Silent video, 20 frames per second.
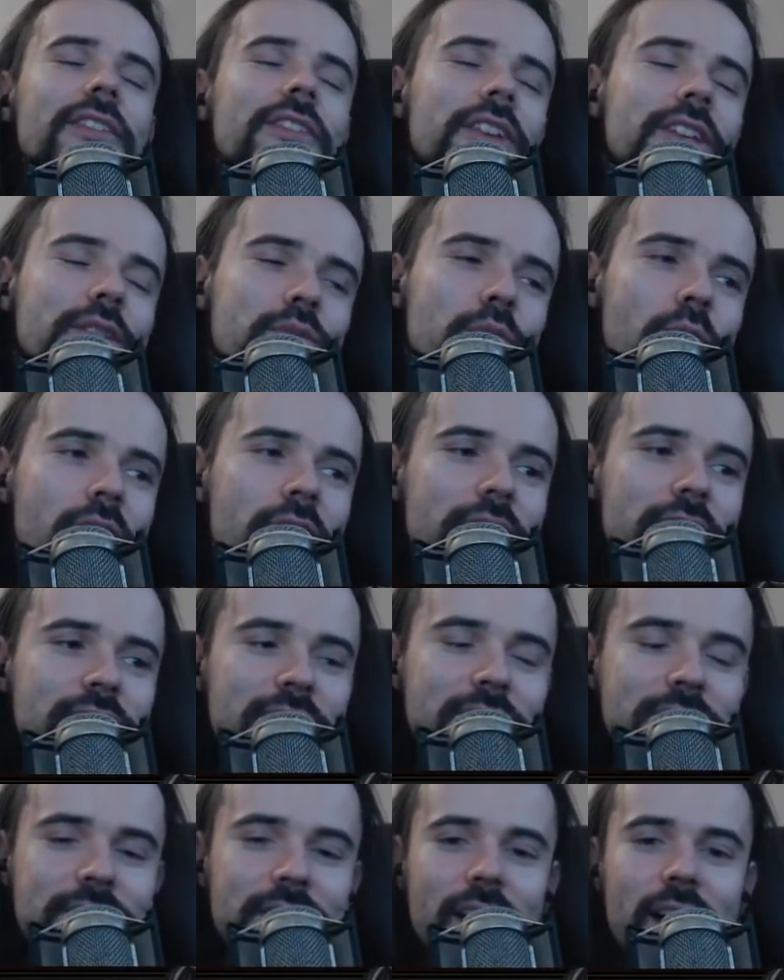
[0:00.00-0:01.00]
This
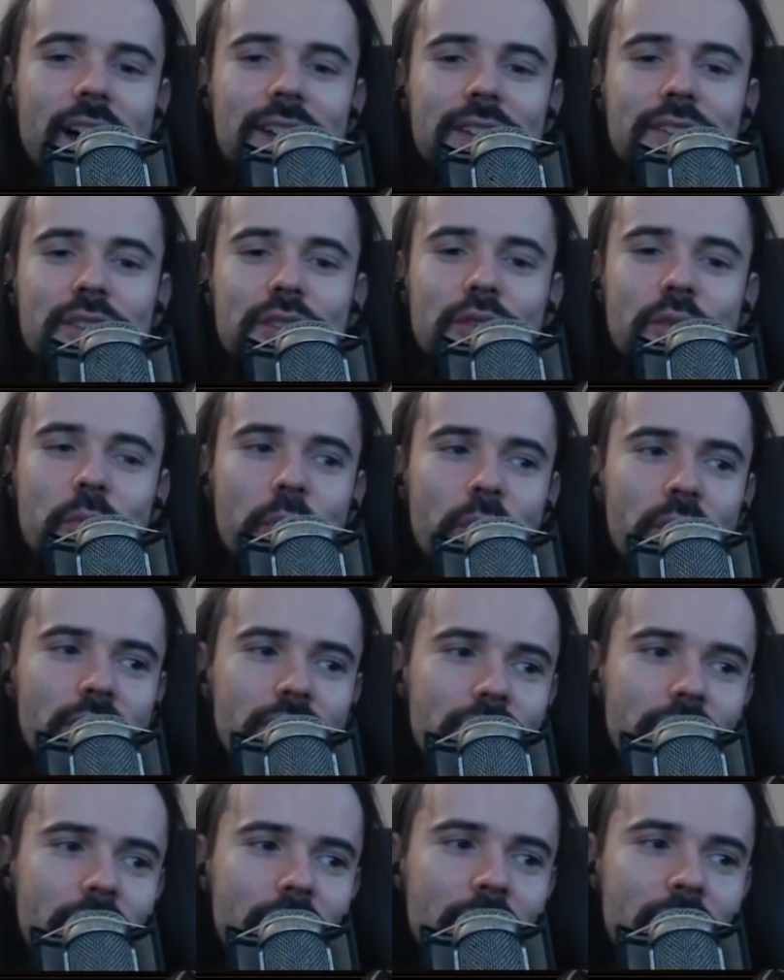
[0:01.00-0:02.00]
was done to
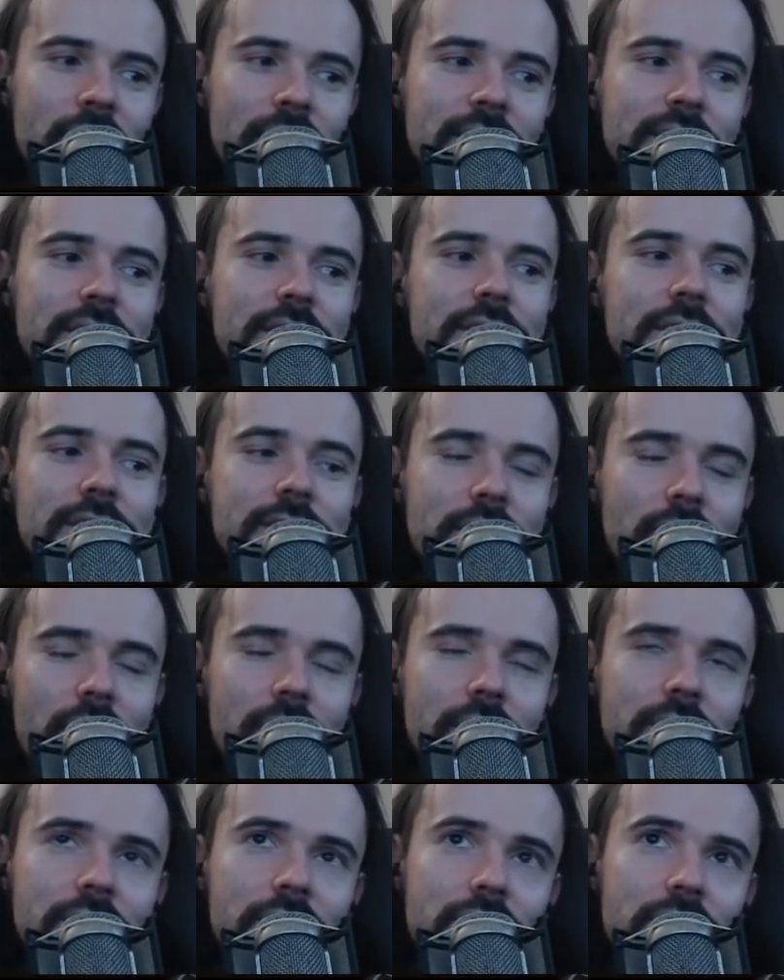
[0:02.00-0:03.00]
prevent
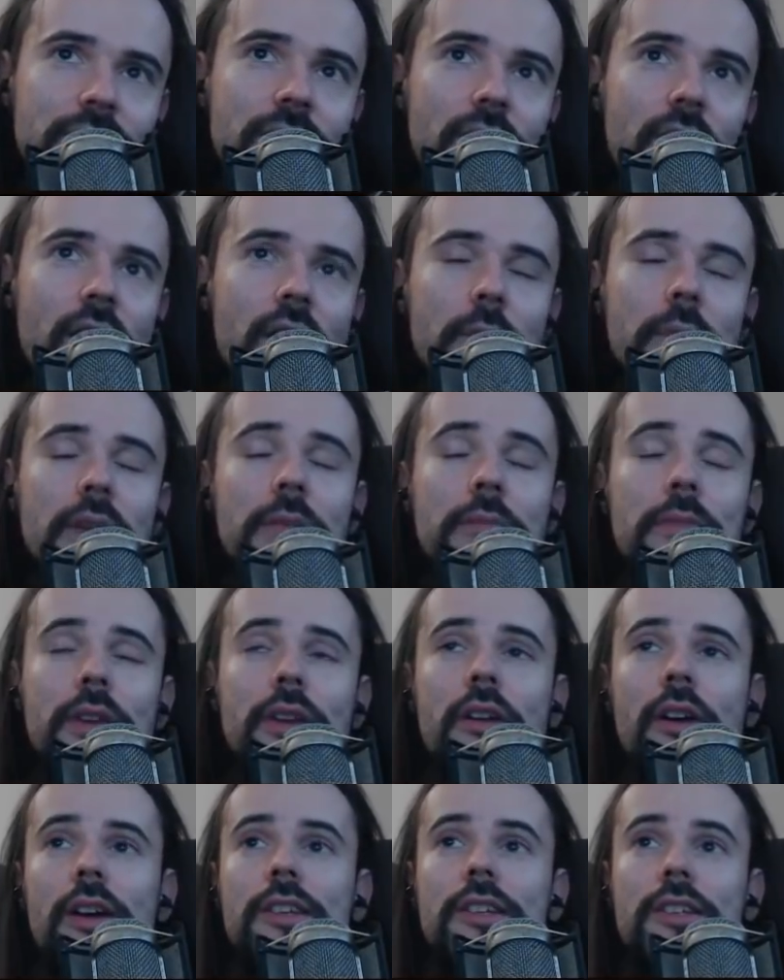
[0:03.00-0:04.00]
darkness farming,
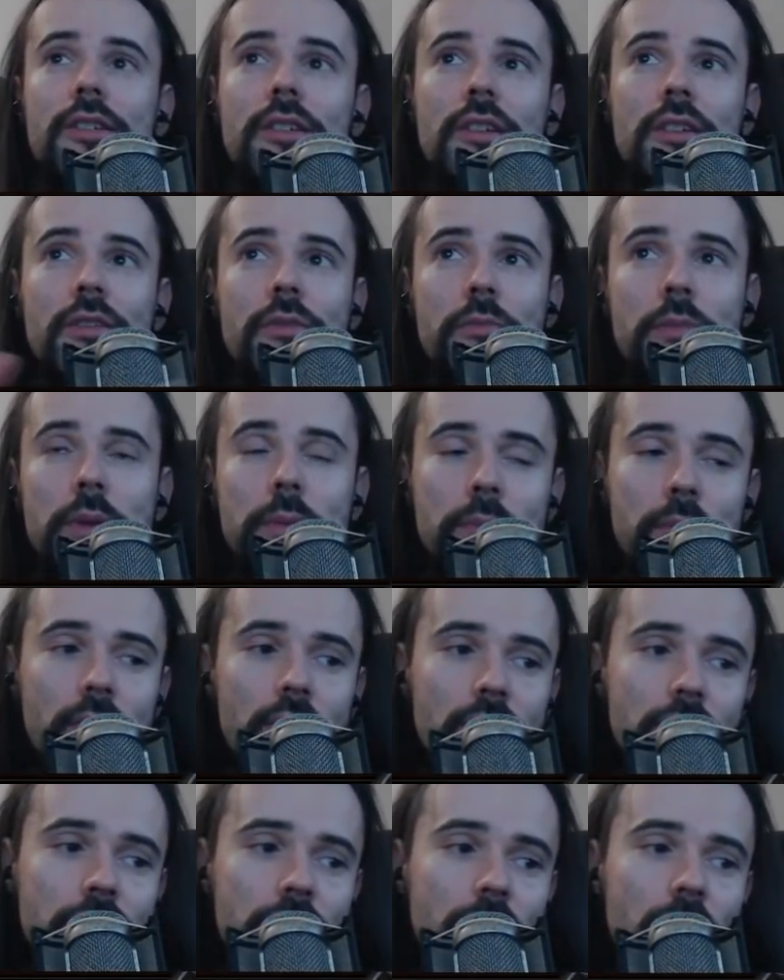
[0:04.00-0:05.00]
because a lot of
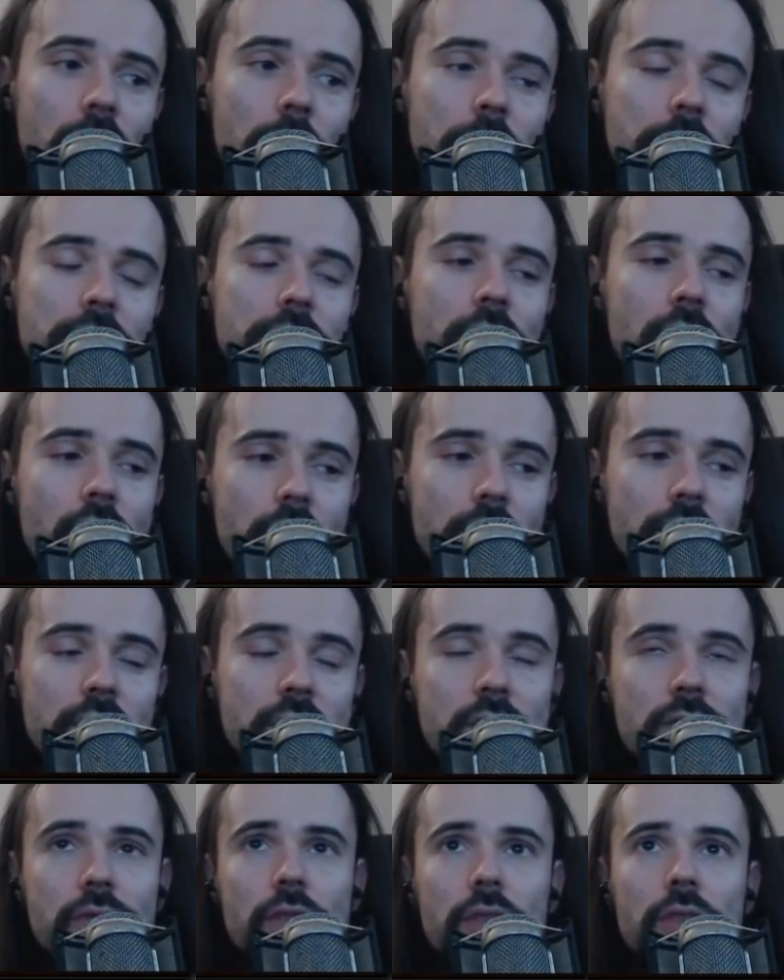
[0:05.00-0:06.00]
people farm
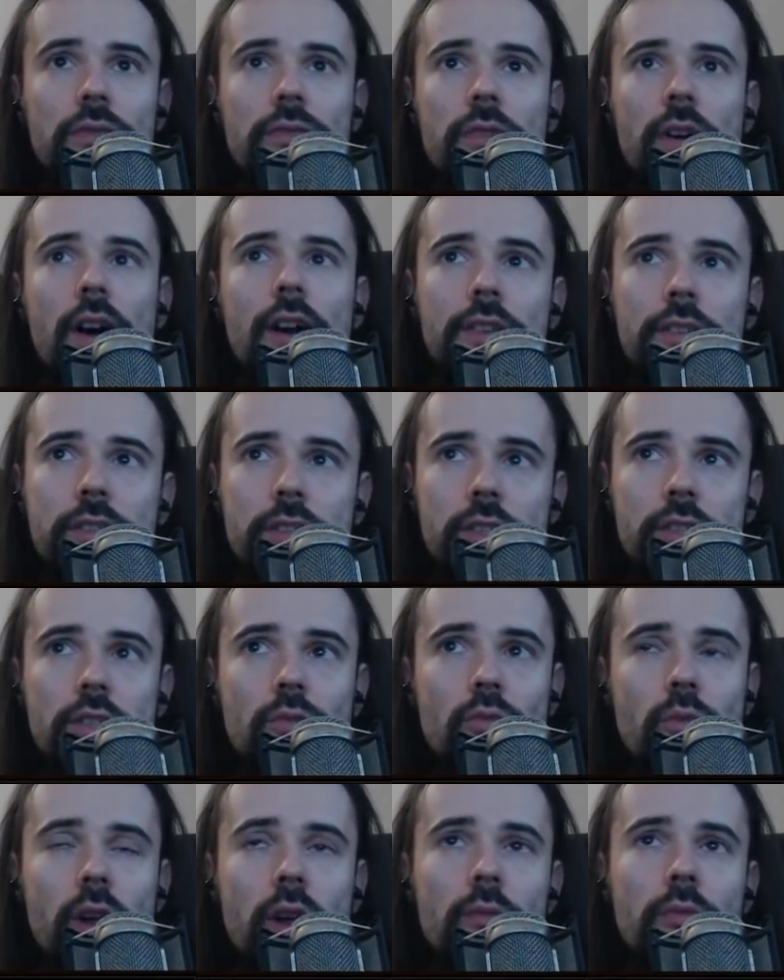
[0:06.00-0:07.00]
darkness for the
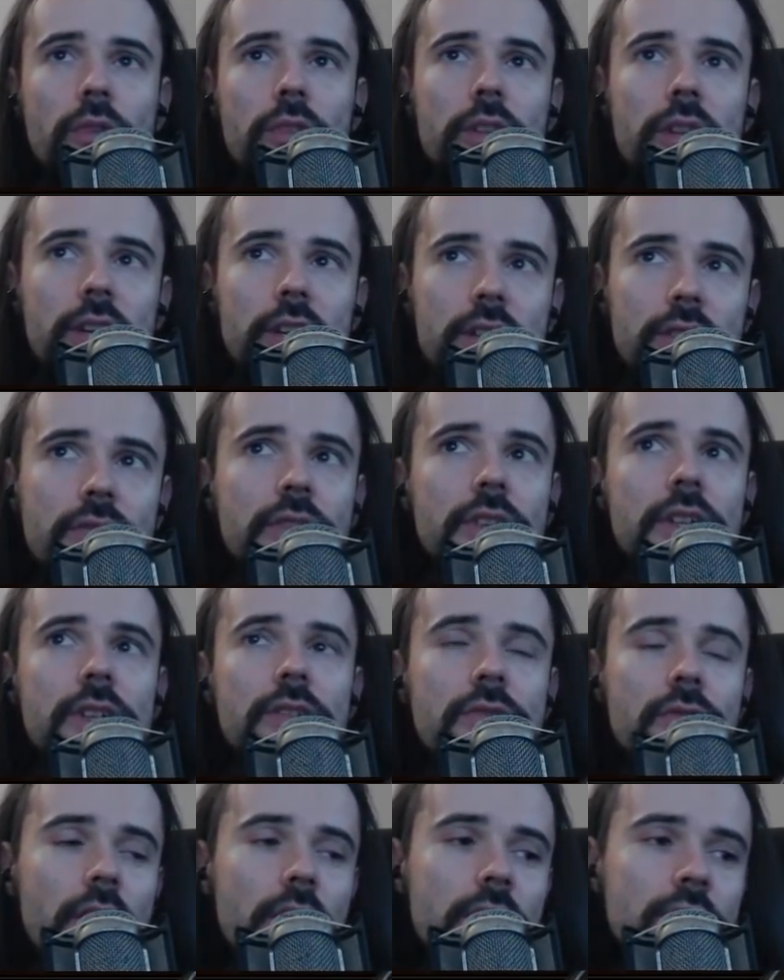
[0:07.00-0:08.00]
fossils, ran with the
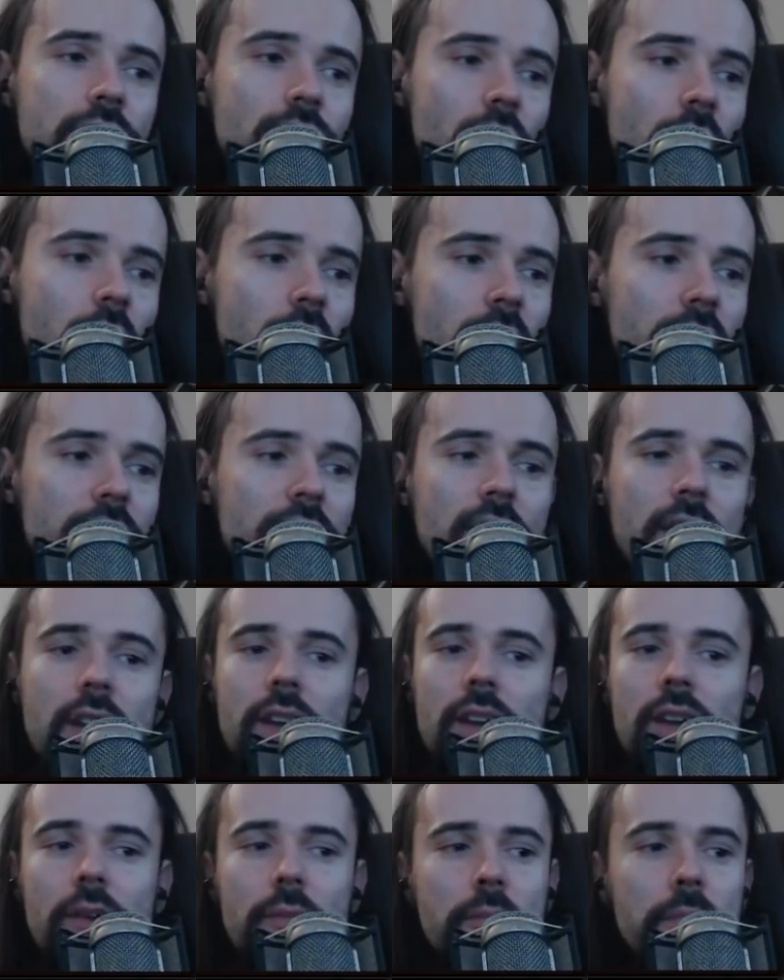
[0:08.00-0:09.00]
infinite phase run,
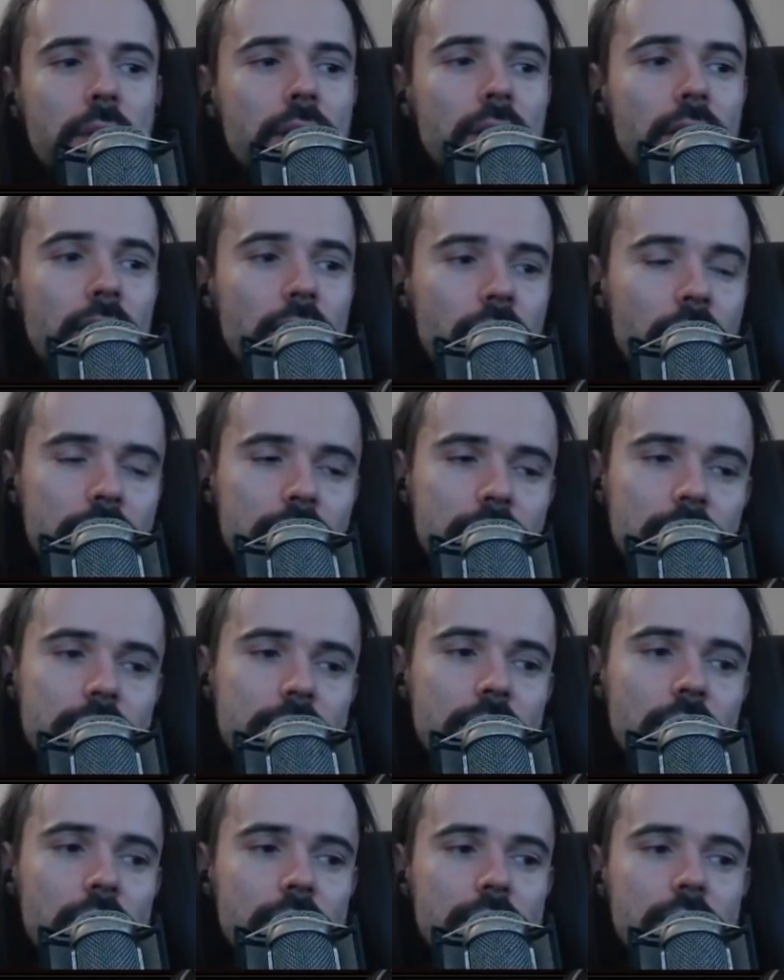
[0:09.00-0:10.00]
completely
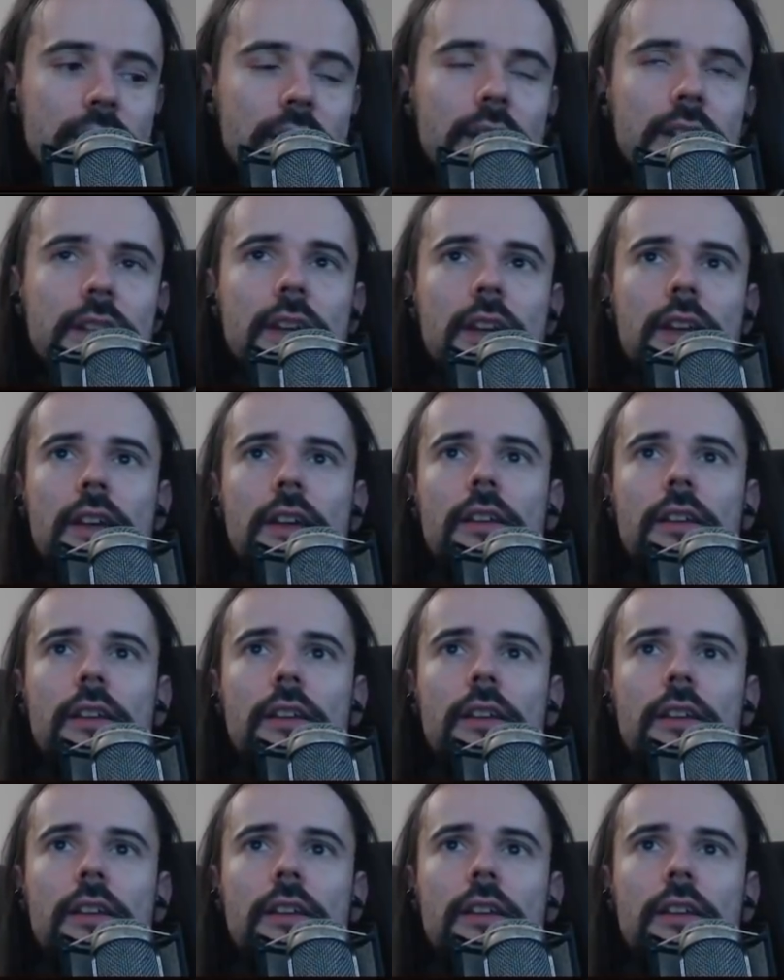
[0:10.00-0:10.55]
undetected.